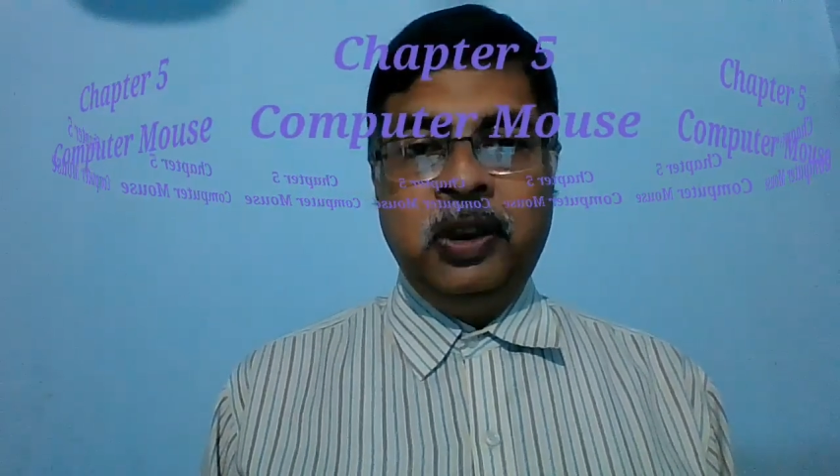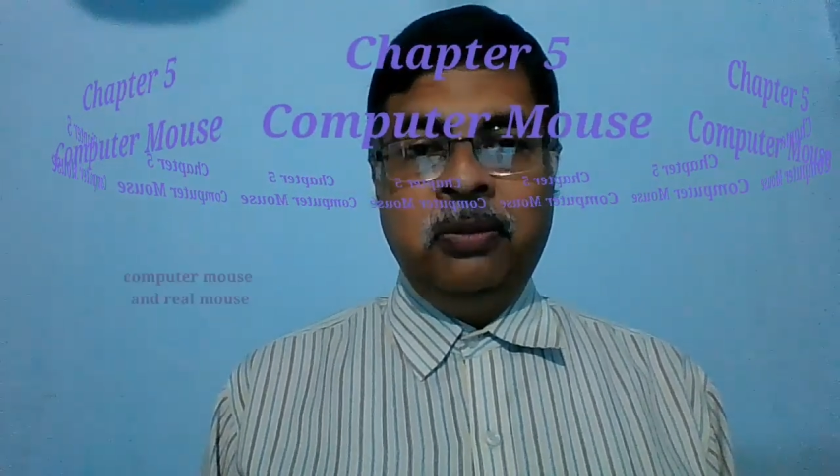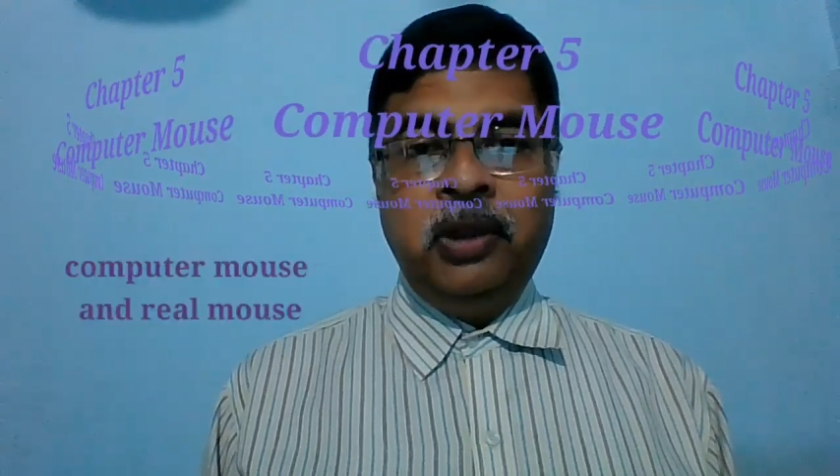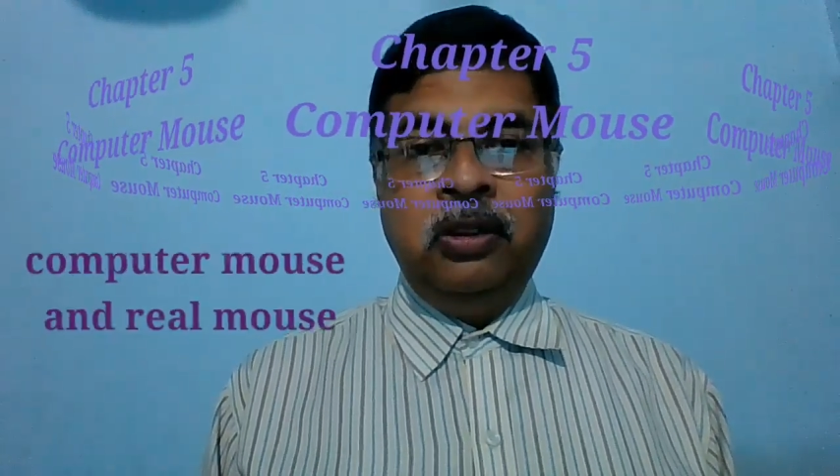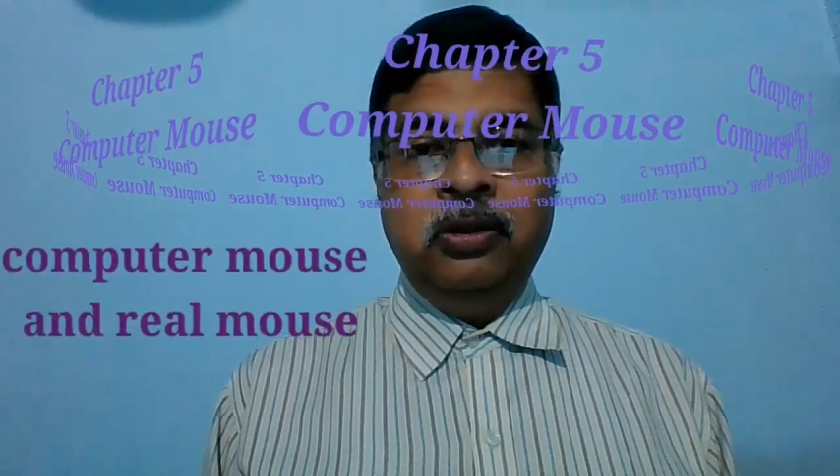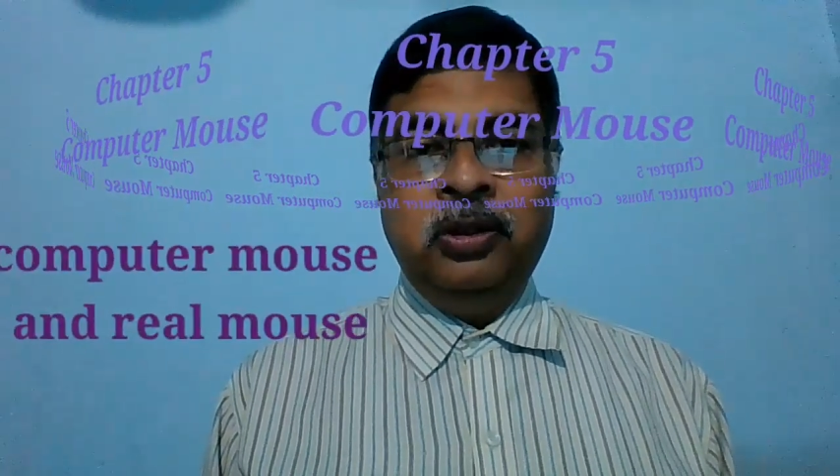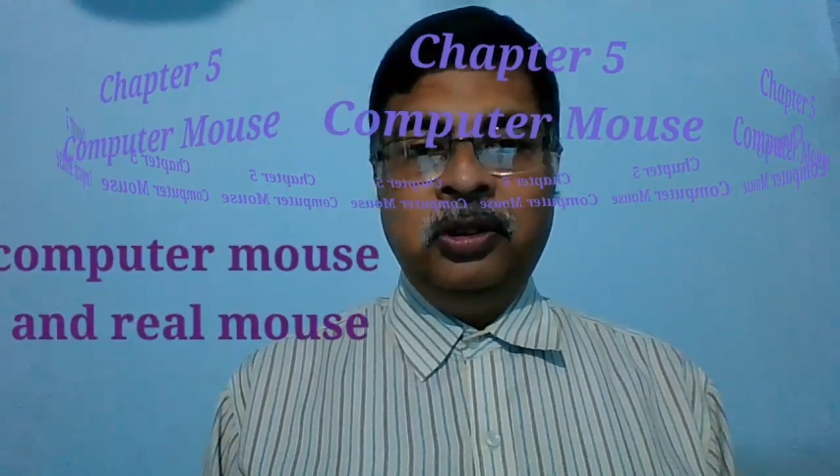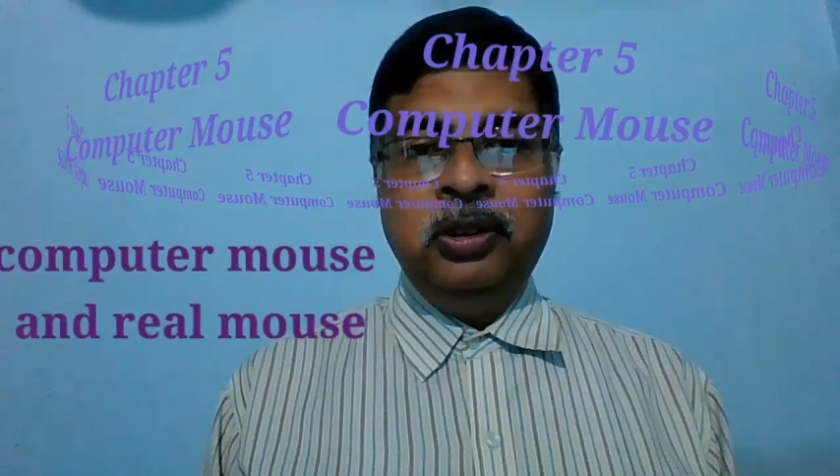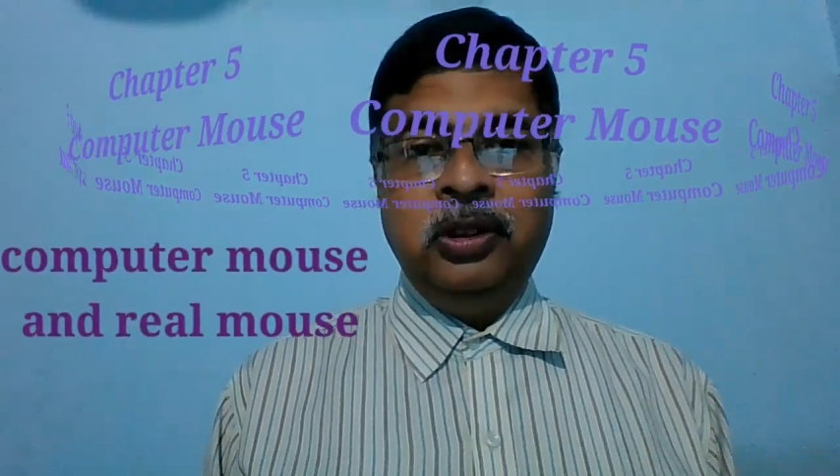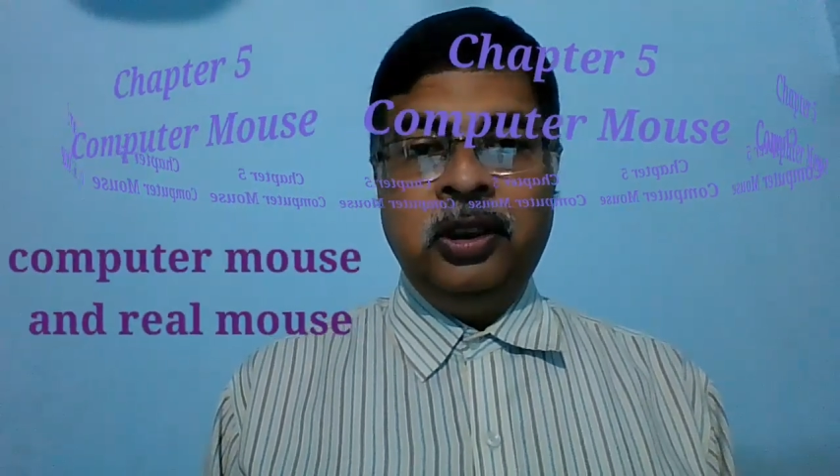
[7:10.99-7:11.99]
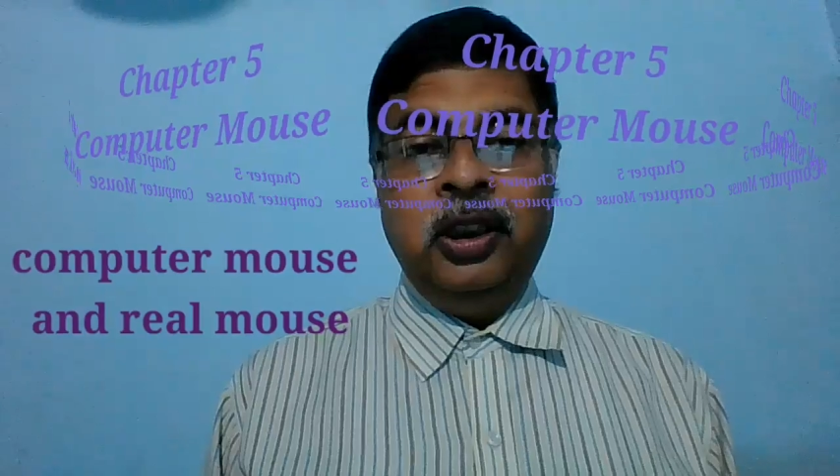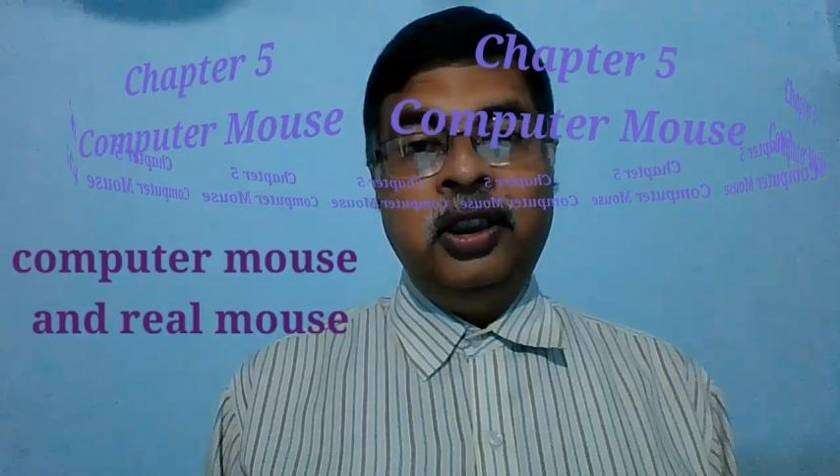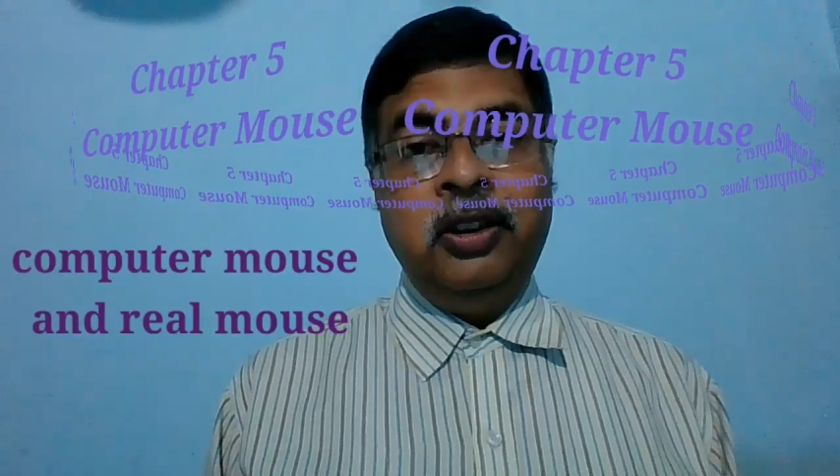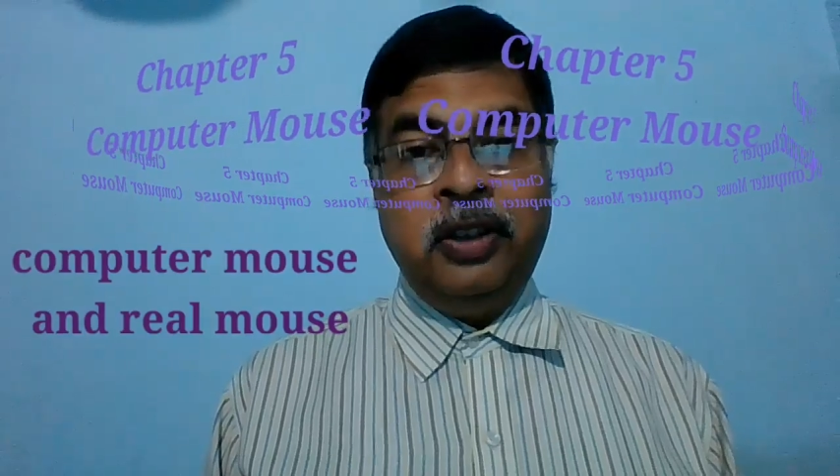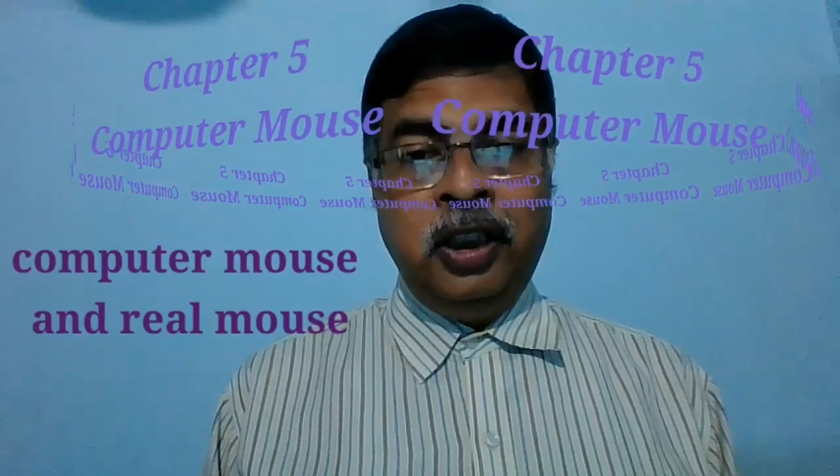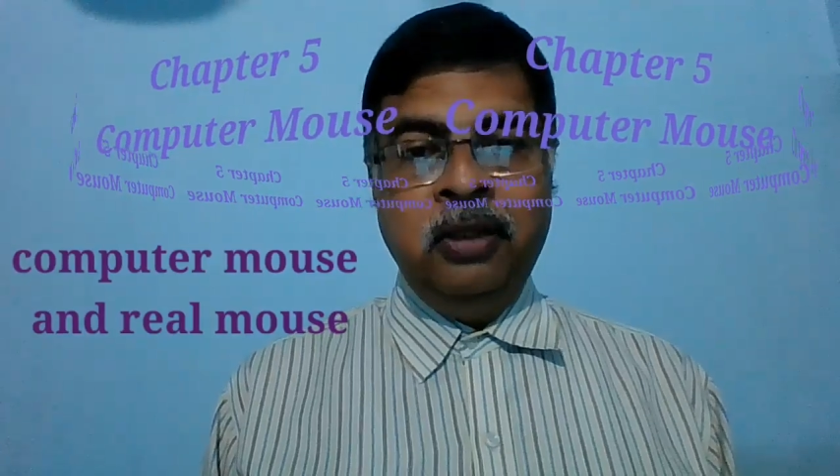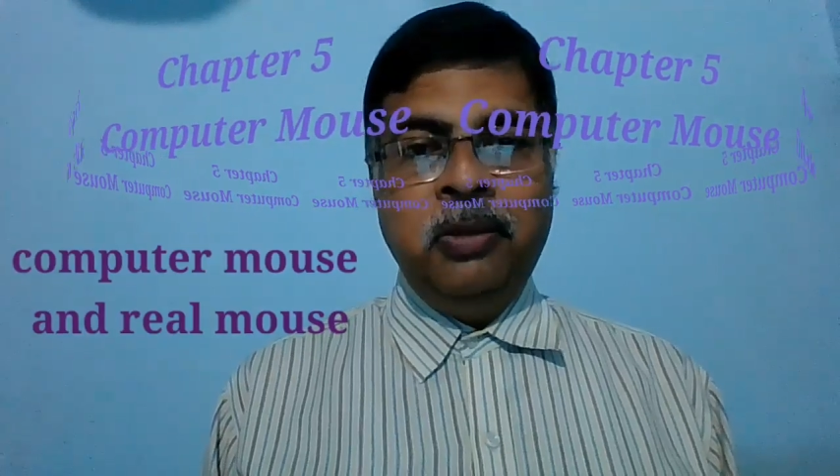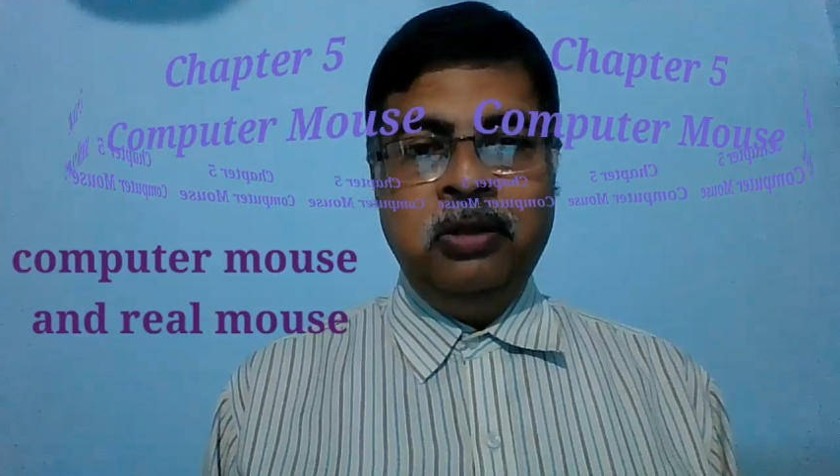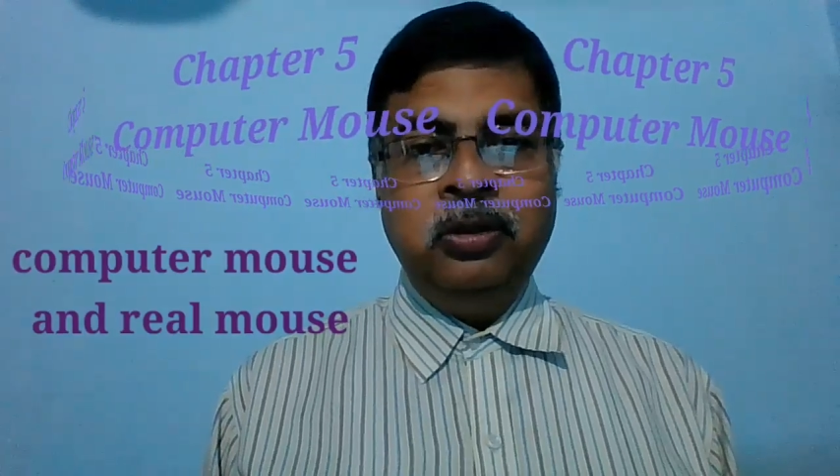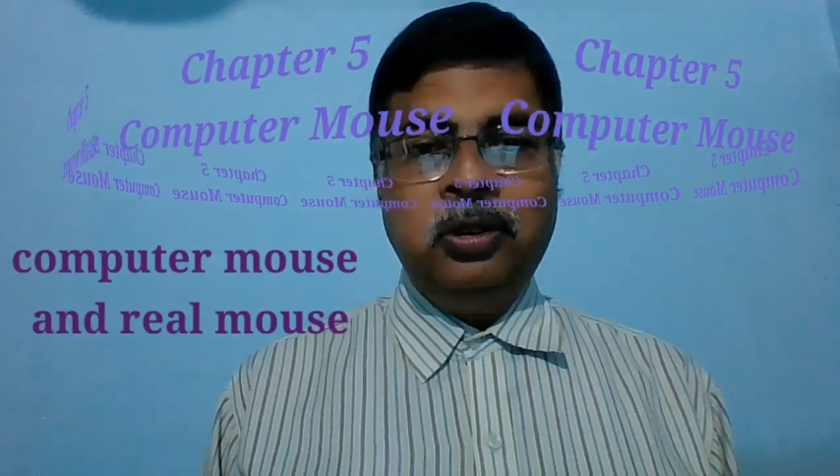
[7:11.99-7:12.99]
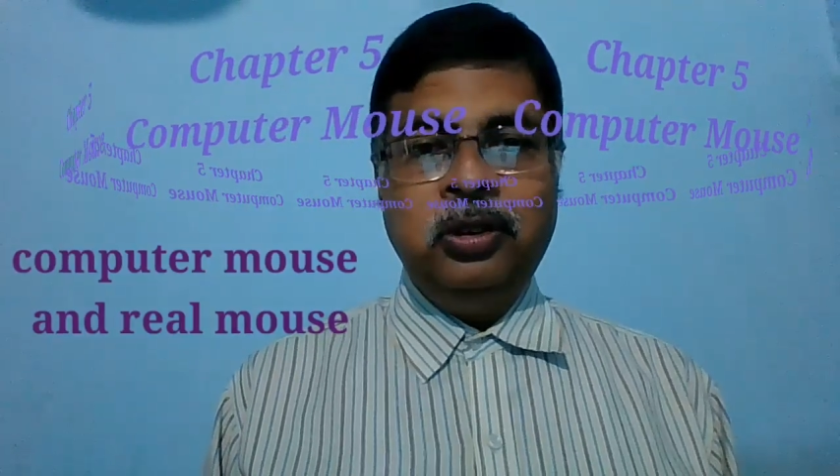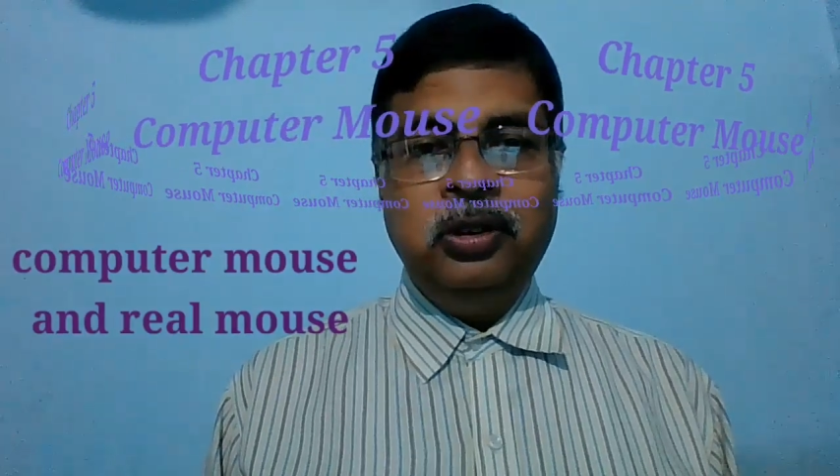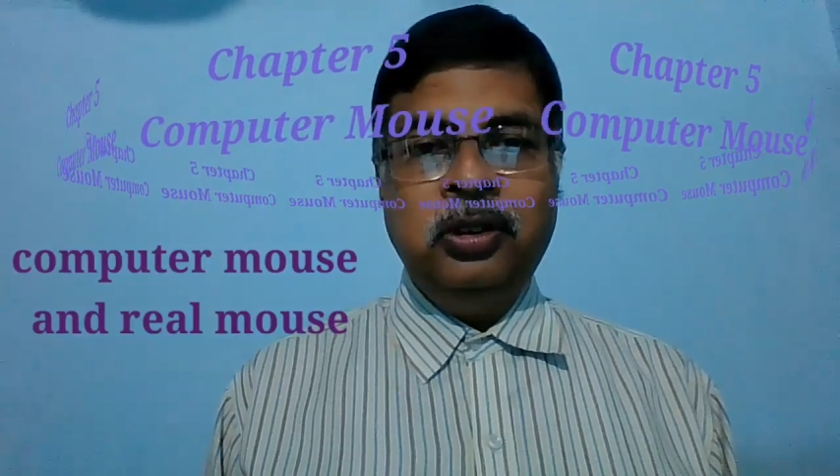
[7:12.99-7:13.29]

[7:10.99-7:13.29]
mouse and a real mouse,